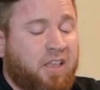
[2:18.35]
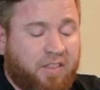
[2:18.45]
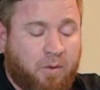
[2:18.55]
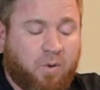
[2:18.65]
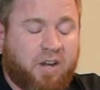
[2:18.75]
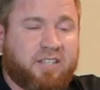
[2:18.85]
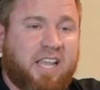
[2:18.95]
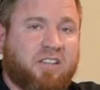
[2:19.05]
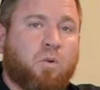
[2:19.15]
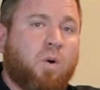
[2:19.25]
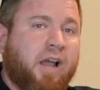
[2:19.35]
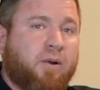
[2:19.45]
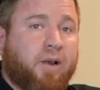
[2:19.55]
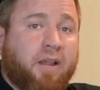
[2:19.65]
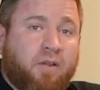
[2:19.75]
Then we're going to take the
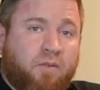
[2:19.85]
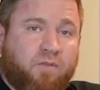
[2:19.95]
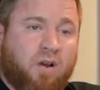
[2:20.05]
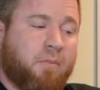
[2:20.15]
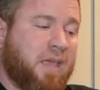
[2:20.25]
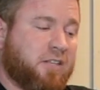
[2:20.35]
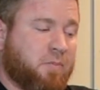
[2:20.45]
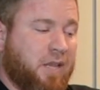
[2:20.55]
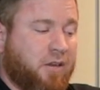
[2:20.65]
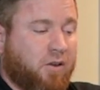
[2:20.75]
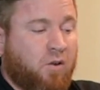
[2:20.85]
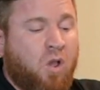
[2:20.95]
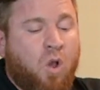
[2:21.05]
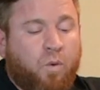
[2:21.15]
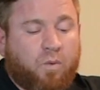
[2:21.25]
wiring from that speaker,
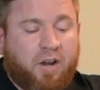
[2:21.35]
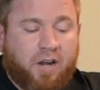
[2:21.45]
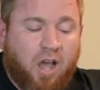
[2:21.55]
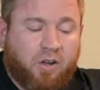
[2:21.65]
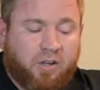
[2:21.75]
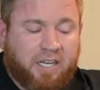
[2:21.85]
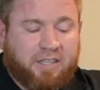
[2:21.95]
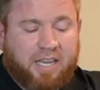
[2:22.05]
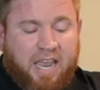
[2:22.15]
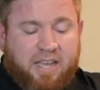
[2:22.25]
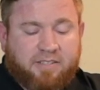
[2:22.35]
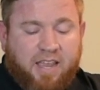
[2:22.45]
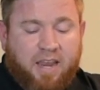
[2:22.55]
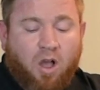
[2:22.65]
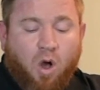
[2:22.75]
run it underneath the gas
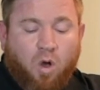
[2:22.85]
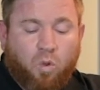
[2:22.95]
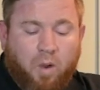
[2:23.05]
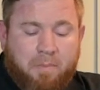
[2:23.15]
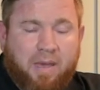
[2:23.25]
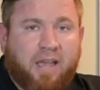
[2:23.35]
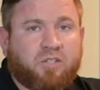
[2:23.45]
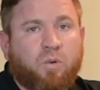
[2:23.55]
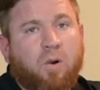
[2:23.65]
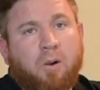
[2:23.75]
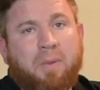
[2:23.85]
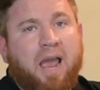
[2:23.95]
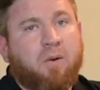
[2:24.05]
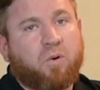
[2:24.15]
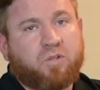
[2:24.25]
tank all the way back to our
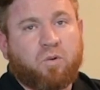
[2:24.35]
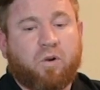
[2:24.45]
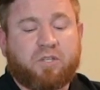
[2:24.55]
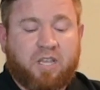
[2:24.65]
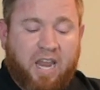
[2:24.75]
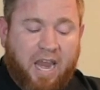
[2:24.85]
power source.